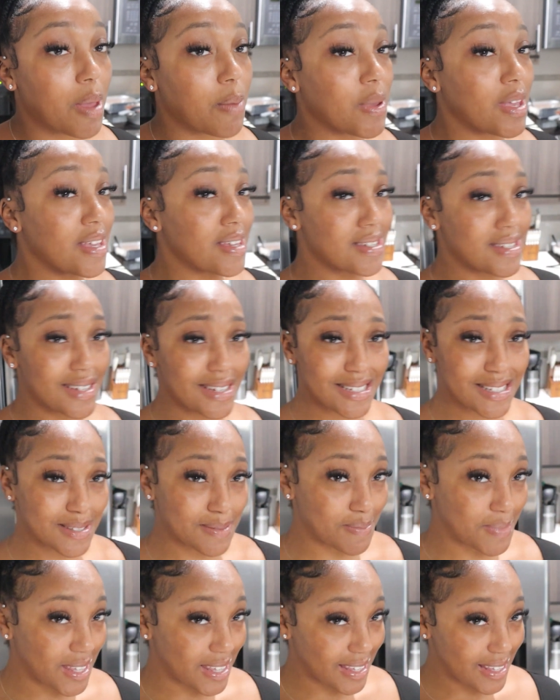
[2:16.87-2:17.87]
baby, it's just
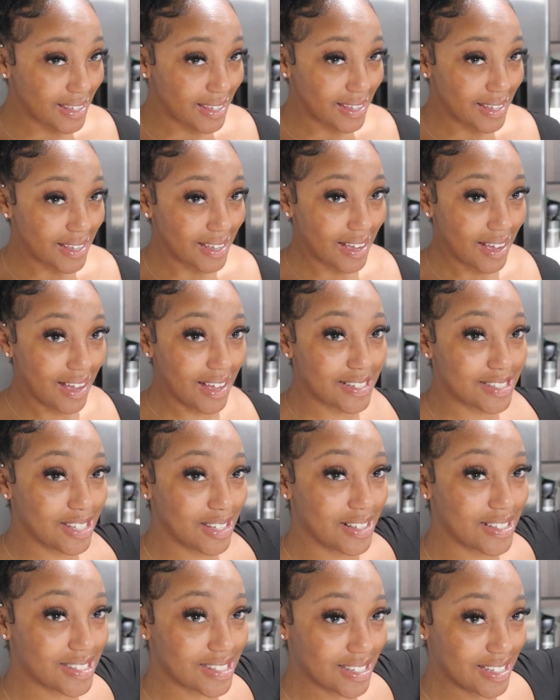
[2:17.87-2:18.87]
me. As
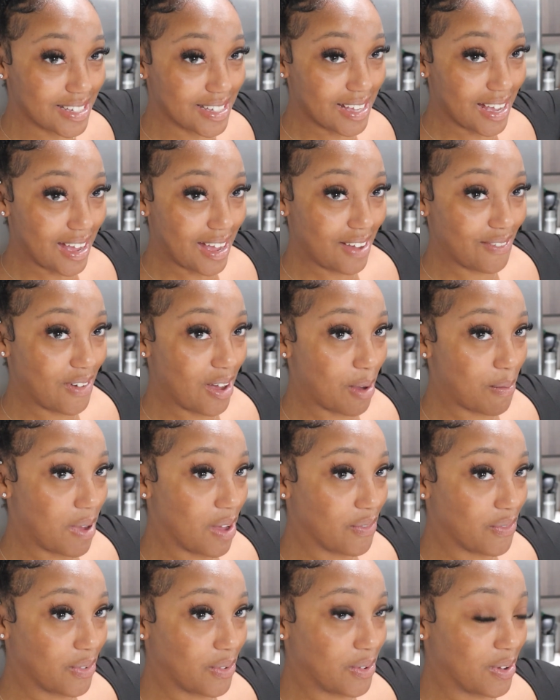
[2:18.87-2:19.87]
you can see, I have all
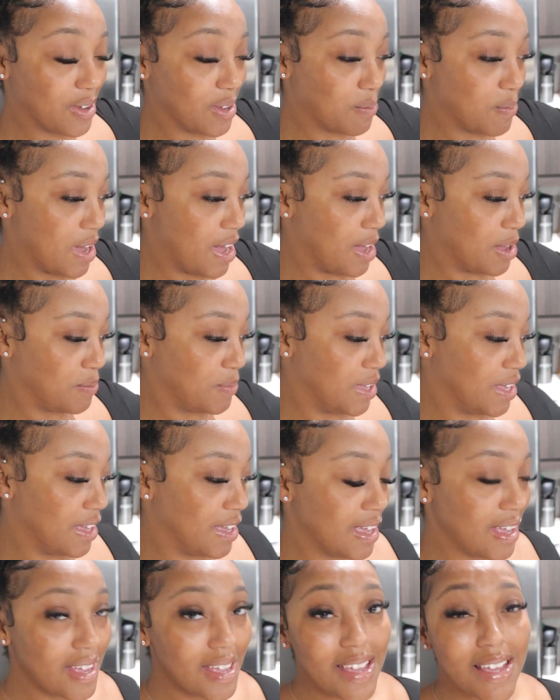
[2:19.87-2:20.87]
my food cooked by
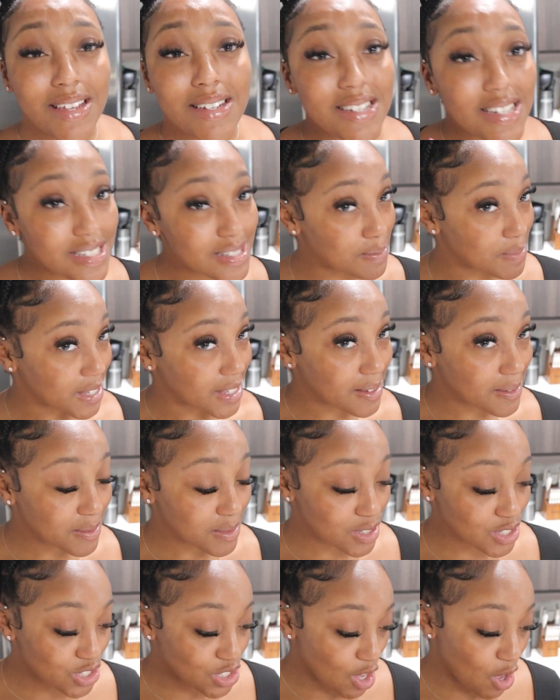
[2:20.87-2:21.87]
me. It's just me.
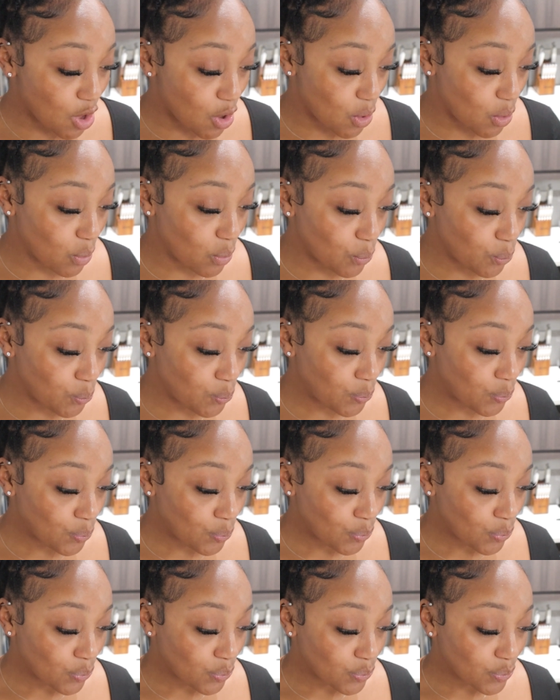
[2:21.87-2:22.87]
So
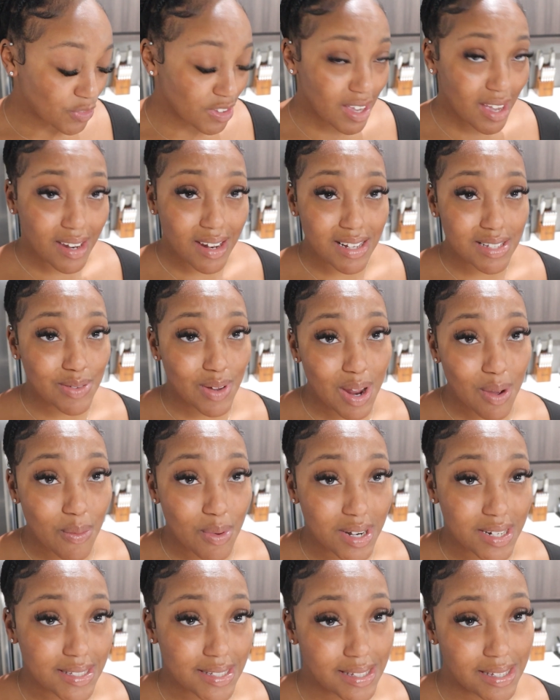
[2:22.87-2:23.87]
yeah, that's what I
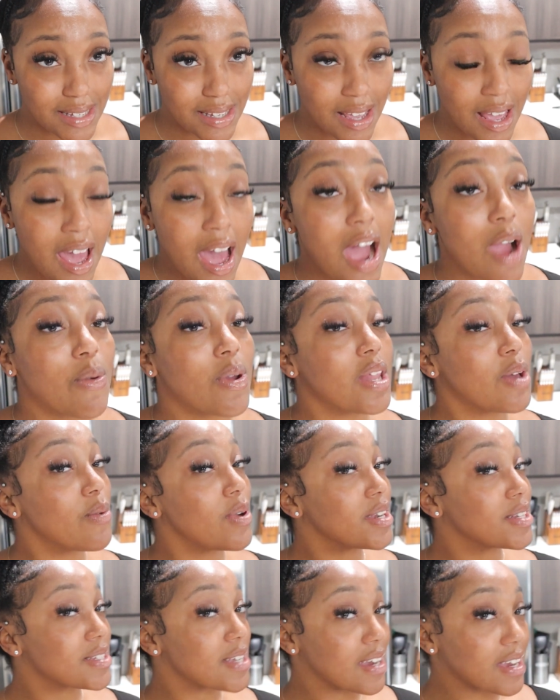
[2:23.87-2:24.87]
wanted to eat. I really
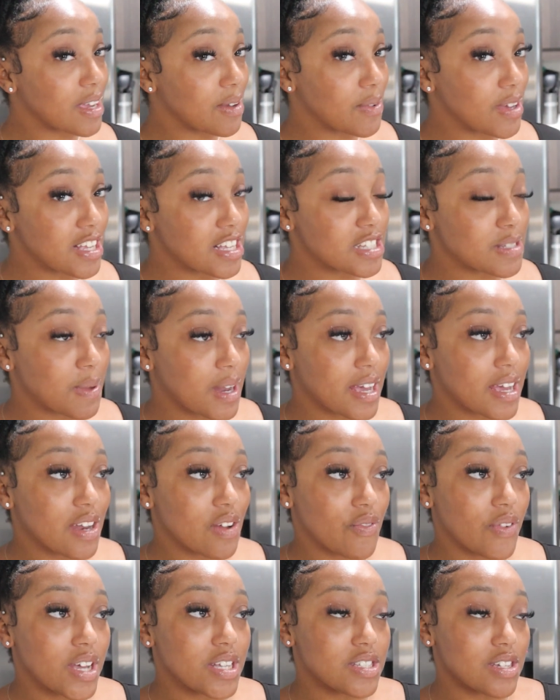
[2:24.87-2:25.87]
wanted turkey wings, but I
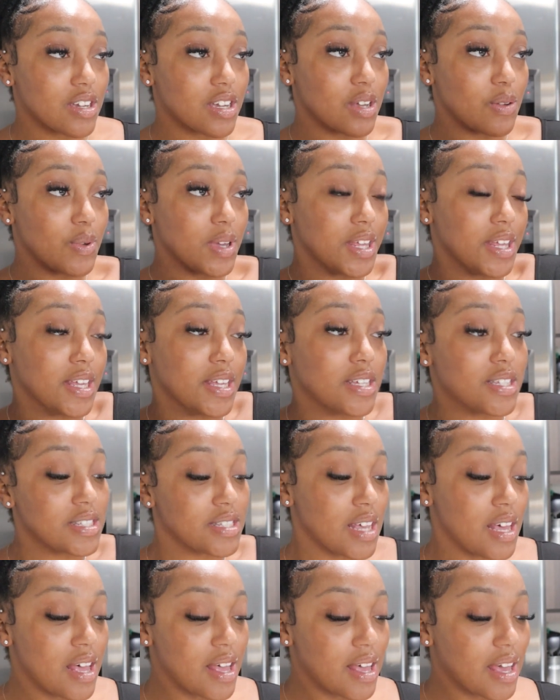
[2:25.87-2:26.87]
couldn't find turkey
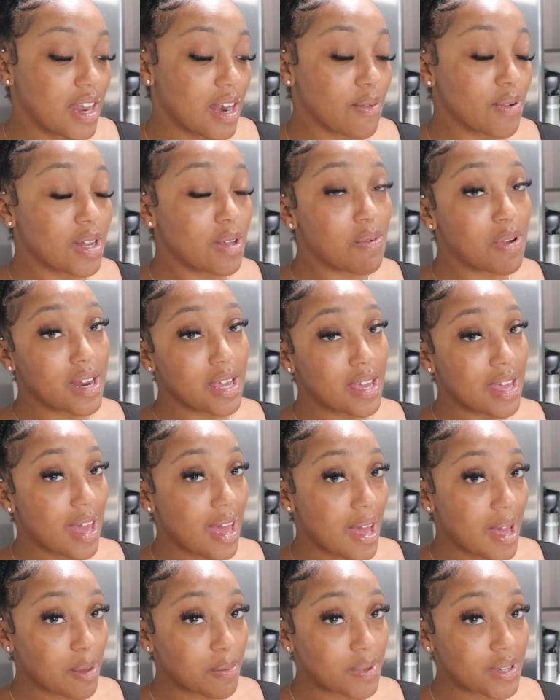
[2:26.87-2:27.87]
wings. And I really wanted
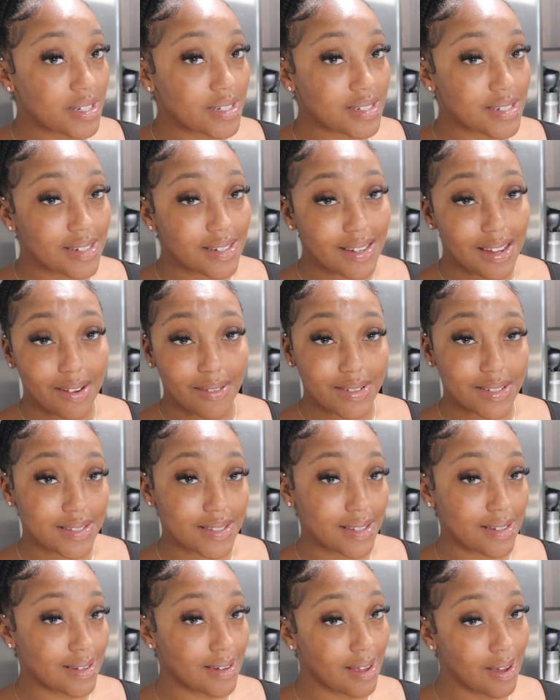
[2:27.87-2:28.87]
cabbage, and there
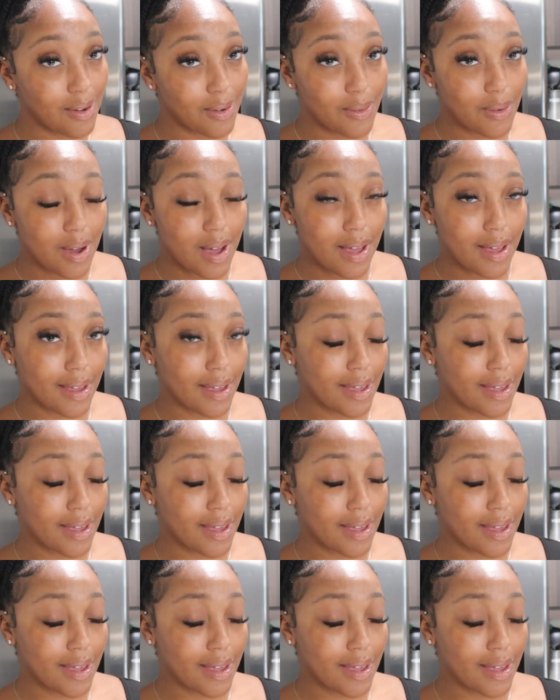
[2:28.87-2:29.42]
was no